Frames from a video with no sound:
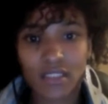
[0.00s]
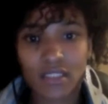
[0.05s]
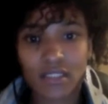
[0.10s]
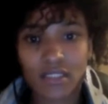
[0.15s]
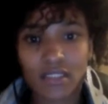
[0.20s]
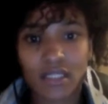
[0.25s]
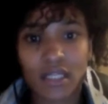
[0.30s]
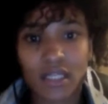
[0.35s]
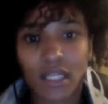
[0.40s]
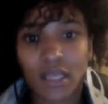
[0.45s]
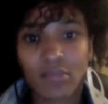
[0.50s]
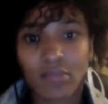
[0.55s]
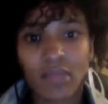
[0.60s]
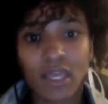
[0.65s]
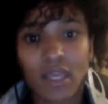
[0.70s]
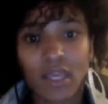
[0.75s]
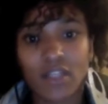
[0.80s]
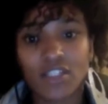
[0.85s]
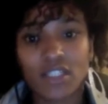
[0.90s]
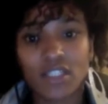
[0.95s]

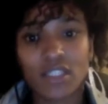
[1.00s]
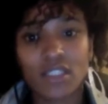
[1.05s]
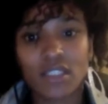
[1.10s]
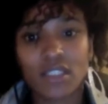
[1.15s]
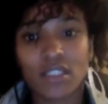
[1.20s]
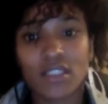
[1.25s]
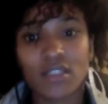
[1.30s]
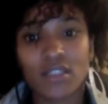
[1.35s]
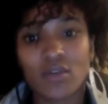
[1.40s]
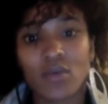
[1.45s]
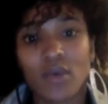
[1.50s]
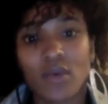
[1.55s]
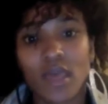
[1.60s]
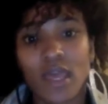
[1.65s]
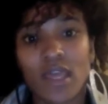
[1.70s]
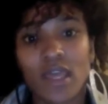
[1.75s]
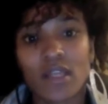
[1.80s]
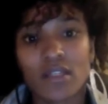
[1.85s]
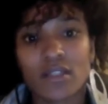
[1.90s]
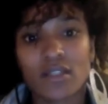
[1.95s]
claiming Jesus is the
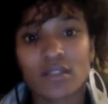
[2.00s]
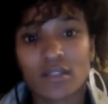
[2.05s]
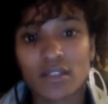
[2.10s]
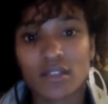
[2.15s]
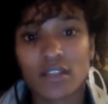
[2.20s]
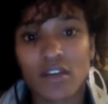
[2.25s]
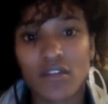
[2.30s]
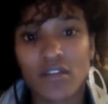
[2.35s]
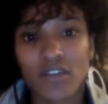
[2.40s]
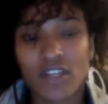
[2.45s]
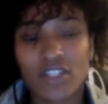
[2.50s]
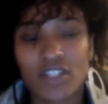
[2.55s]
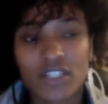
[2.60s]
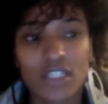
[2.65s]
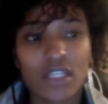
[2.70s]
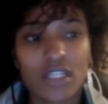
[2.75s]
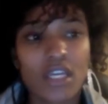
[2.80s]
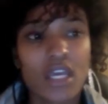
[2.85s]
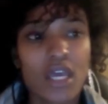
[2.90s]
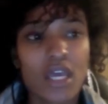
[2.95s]
way to
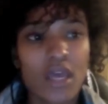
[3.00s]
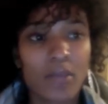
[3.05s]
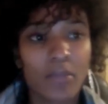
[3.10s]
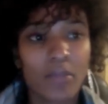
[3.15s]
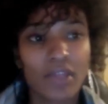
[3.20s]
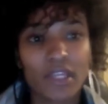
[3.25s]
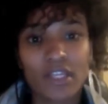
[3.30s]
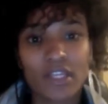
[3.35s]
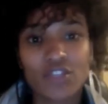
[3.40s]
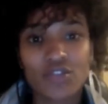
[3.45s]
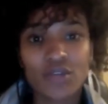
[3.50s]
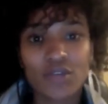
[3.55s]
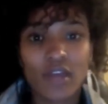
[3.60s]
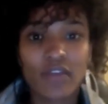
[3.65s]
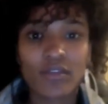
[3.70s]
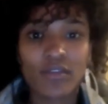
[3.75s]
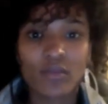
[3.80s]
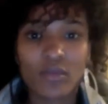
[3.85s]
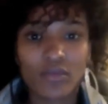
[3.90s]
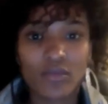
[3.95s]
salvation, but they treat
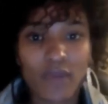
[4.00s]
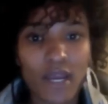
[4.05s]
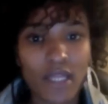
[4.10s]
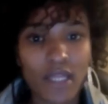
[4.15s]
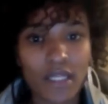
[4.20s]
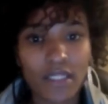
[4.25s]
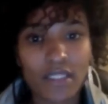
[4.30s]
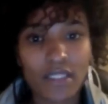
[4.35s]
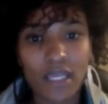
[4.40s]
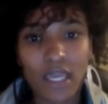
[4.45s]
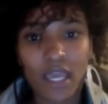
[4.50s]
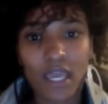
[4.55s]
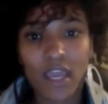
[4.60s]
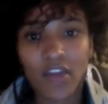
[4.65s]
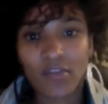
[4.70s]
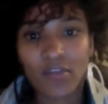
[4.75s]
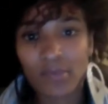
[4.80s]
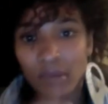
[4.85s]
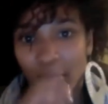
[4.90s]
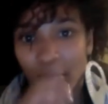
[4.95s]
everyone right. They take care
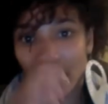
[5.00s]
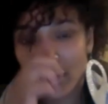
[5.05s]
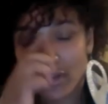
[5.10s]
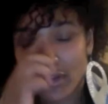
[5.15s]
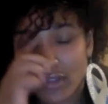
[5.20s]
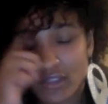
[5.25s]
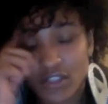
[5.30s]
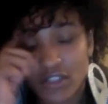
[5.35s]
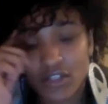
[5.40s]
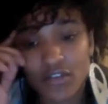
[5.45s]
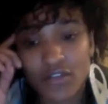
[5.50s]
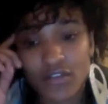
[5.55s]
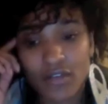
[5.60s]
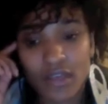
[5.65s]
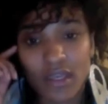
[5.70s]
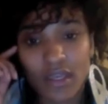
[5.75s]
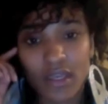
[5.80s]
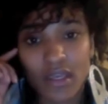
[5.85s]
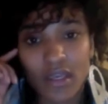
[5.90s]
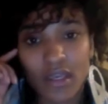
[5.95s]
of people. They're a
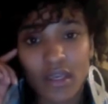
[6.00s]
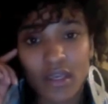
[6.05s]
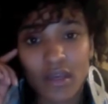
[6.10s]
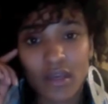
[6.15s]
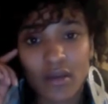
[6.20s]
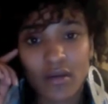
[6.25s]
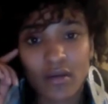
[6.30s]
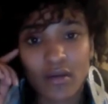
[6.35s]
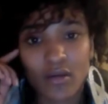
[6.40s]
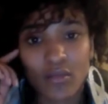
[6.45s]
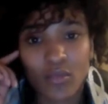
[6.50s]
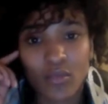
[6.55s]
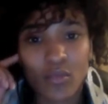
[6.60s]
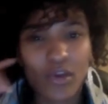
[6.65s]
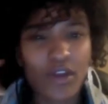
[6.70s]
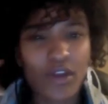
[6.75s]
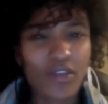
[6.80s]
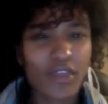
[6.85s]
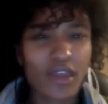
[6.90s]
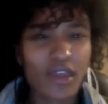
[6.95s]
servant.
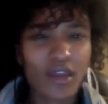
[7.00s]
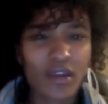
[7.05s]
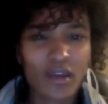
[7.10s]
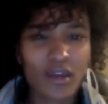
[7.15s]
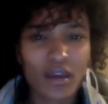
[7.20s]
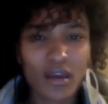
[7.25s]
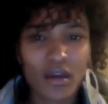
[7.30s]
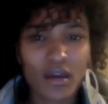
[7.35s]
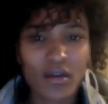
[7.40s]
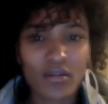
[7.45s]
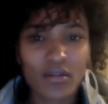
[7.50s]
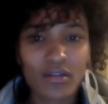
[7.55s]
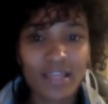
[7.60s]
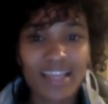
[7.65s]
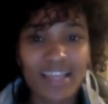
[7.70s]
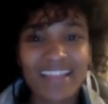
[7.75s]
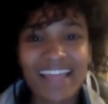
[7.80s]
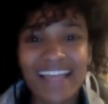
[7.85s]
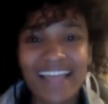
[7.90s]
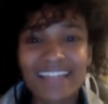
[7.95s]
Where are they going to go?
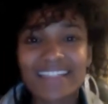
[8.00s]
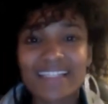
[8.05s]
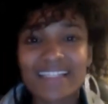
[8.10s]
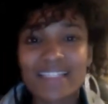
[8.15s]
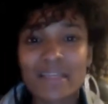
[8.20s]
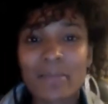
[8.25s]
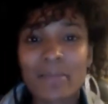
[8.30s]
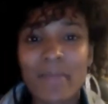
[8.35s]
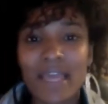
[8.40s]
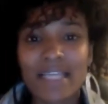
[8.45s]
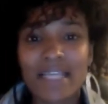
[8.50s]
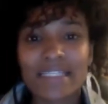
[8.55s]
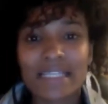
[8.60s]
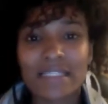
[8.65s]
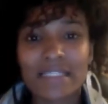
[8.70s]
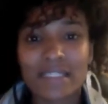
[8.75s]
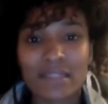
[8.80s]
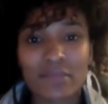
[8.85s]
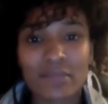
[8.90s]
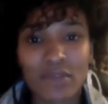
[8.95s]
Like, that doesn't make
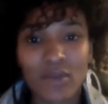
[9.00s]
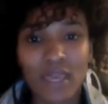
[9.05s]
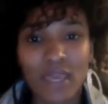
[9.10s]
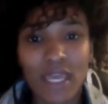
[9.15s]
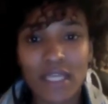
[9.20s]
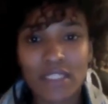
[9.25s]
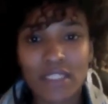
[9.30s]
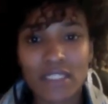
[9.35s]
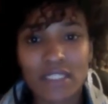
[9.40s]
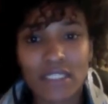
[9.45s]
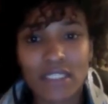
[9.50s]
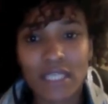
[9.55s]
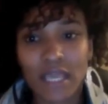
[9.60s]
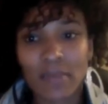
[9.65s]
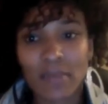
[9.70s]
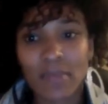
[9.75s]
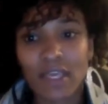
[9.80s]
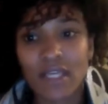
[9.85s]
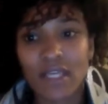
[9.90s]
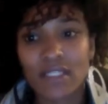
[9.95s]
sense to me. You can't just say
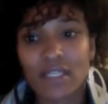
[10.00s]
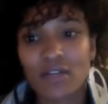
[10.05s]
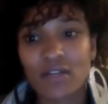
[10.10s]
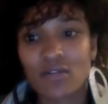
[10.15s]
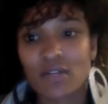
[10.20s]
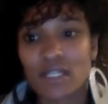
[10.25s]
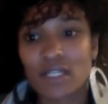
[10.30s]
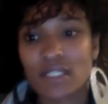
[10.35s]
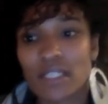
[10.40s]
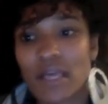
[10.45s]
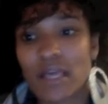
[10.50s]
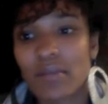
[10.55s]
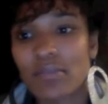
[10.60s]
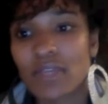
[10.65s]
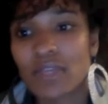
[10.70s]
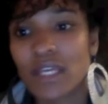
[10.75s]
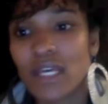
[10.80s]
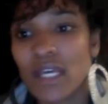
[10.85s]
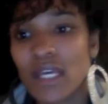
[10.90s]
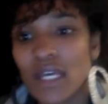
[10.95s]
because I don't accept
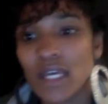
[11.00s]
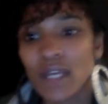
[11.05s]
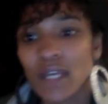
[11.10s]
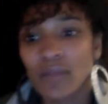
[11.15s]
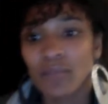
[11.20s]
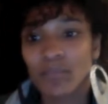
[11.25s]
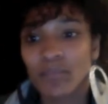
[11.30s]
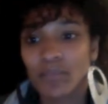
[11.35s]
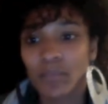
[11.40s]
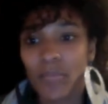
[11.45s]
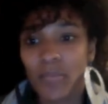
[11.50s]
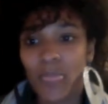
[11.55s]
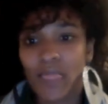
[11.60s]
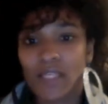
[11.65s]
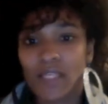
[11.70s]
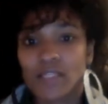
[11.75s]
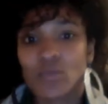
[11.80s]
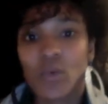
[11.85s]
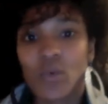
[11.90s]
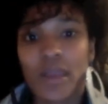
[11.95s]

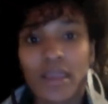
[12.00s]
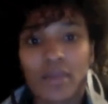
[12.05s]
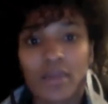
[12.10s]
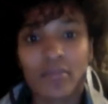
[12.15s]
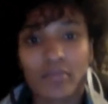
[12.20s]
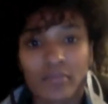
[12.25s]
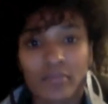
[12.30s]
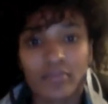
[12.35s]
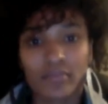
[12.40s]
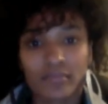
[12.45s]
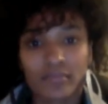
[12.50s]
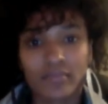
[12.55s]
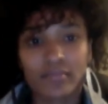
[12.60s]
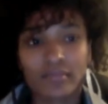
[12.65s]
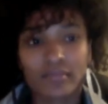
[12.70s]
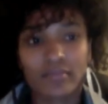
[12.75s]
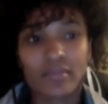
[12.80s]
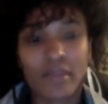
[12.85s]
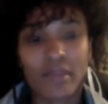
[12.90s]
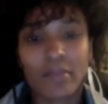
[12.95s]
this white
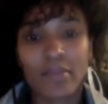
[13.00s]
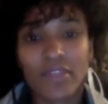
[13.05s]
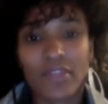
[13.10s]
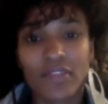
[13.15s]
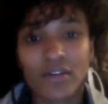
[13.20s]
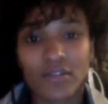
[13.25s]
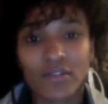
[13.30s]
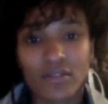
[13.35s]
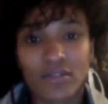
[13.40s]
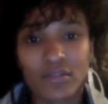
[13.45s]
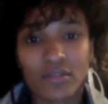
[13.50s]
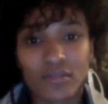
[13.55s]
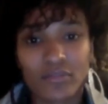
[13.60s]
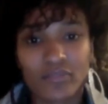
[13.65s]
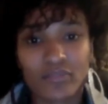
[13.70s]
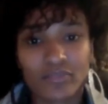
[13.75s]
mythical,